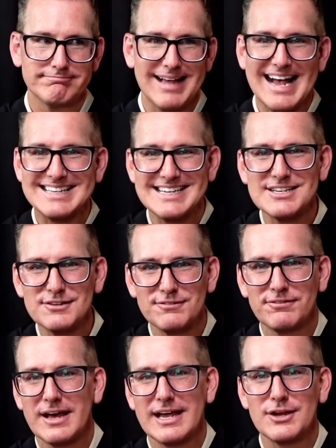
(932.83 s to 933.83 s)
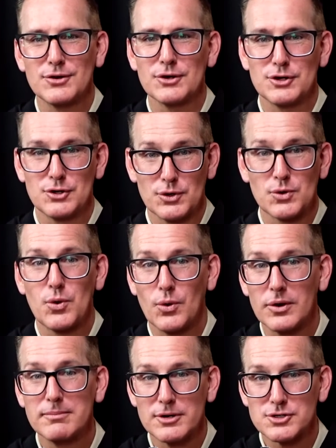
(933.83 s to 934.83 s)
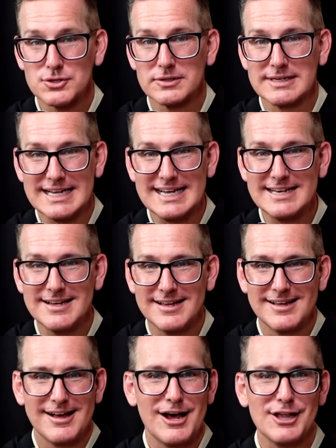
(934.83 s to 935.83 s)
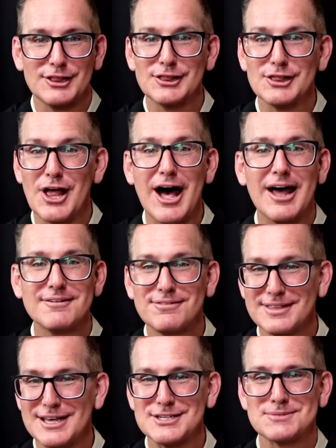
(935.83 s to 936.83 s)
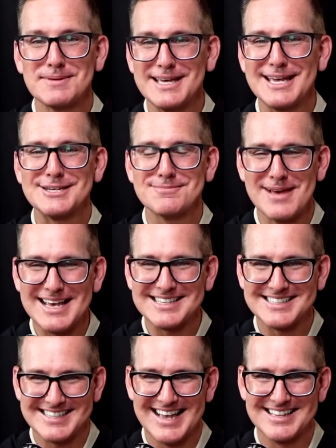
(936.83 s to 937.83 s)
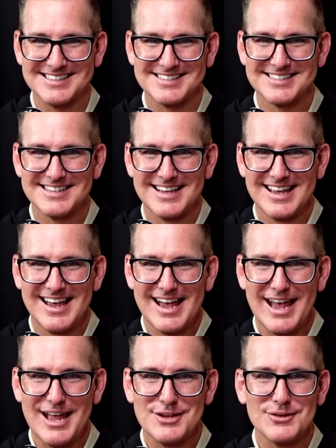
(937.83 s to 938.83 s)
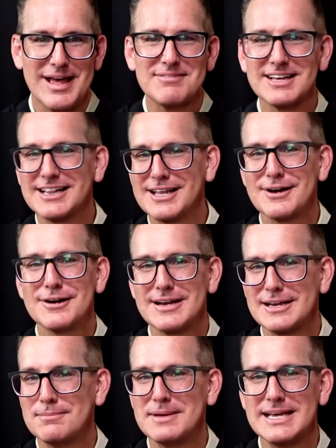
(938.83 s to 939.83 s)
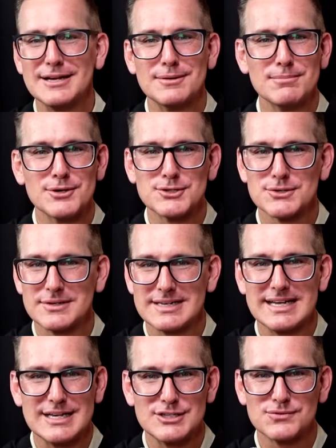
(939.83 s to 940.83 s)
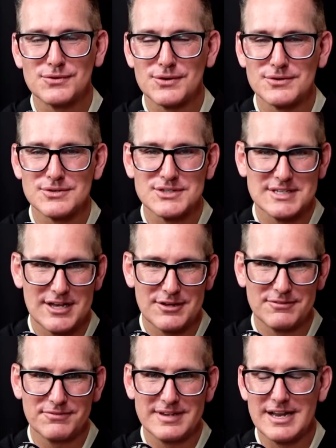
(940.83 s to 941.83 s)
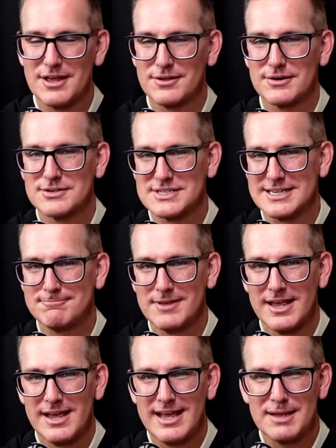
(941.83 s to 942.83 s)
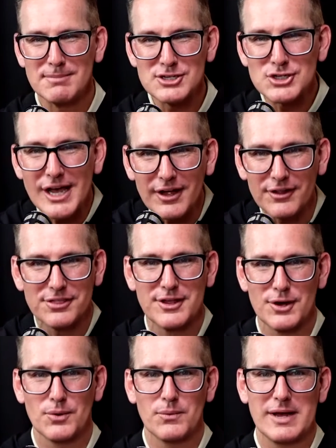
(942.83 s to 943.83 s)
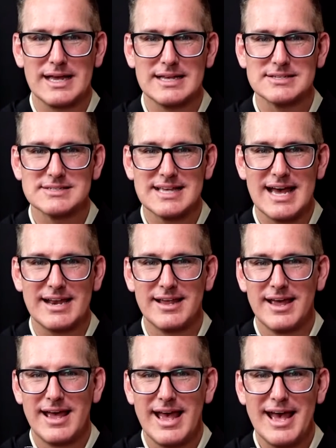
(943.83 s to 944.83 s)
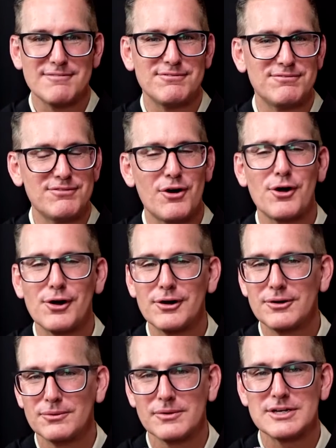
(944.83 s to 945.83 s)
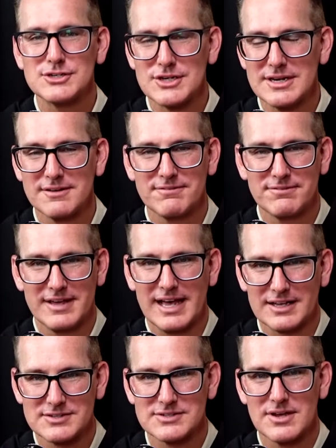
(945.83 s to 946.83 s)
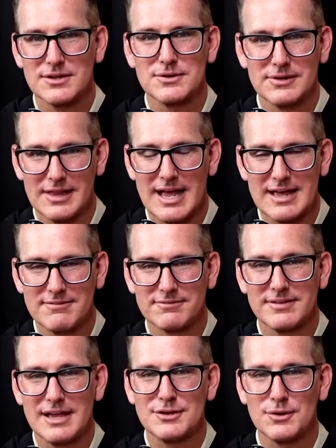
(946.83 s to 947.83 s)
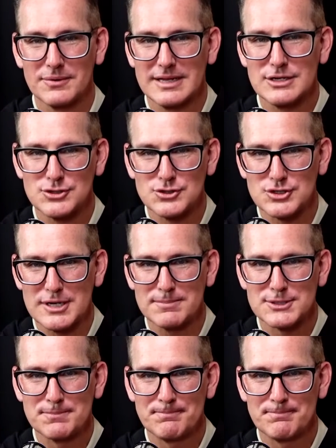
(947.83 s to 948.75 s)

identify your core emotional need, a lot of things begin to make sense. And you'll have the clarity to meet emotional needs for yourself and others in much healthier ways that have far-reaching effects on your life and your relationships.